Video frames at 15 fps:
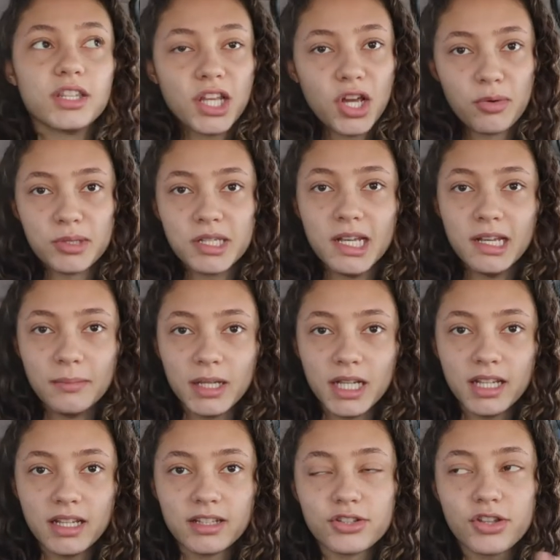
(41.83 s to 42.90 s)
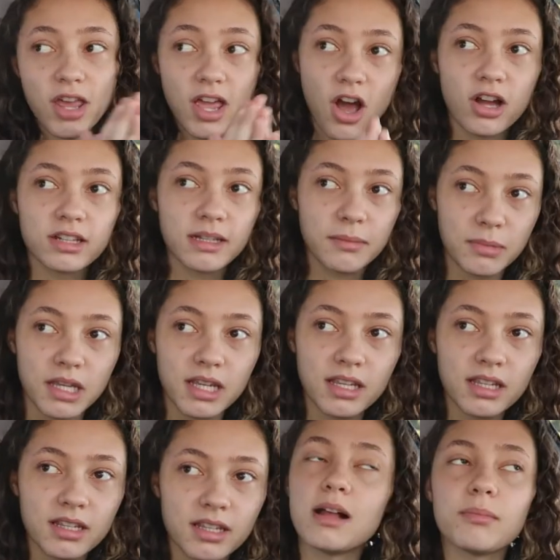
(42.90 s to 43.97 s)
like they almost hit me. So they honked at
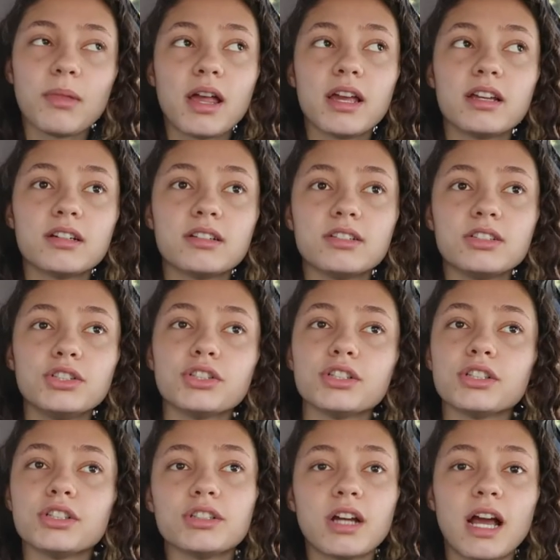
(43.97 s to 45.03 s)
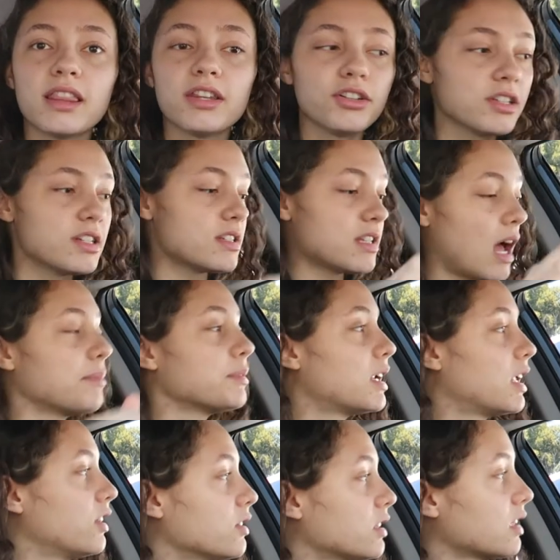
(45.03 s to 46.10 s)
me and I'm like, I literally stopped
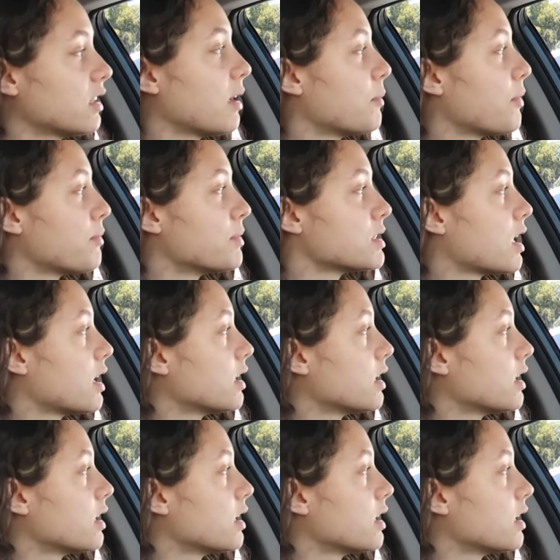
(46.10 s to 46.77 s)
and I looked at them and was